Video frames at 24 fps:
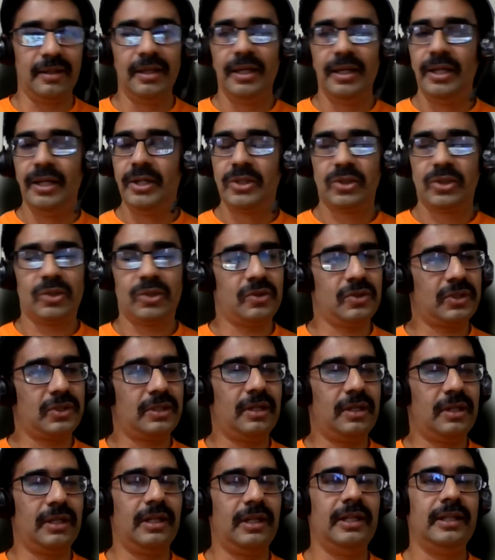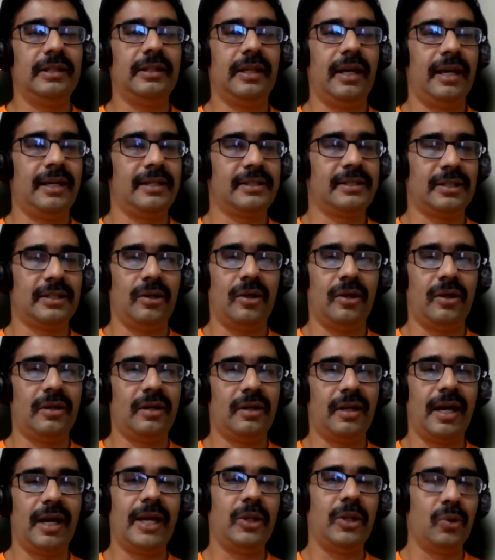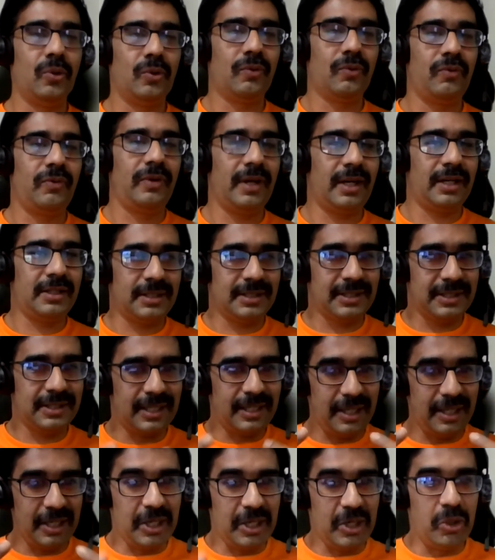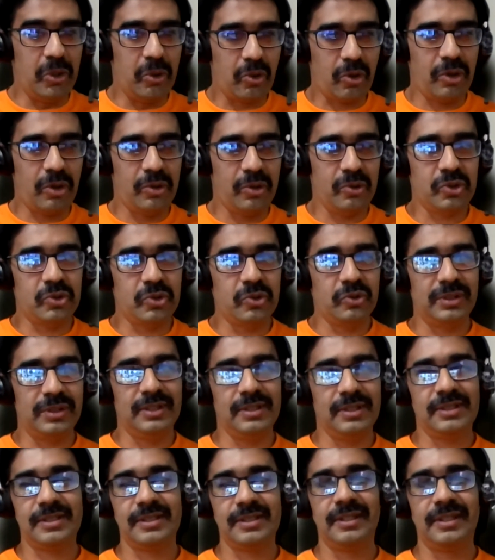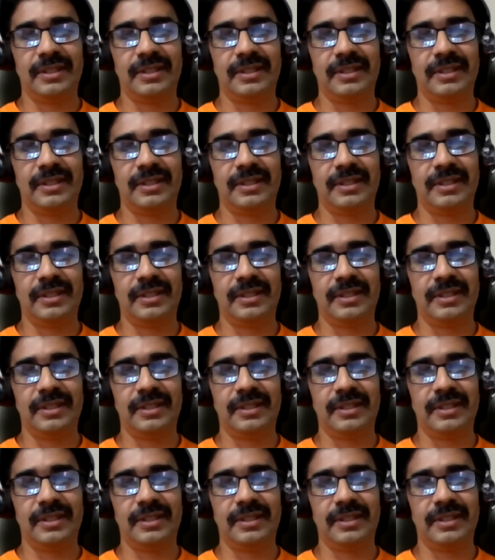So certainly thanks a lot. I know we are just getting introduced to this.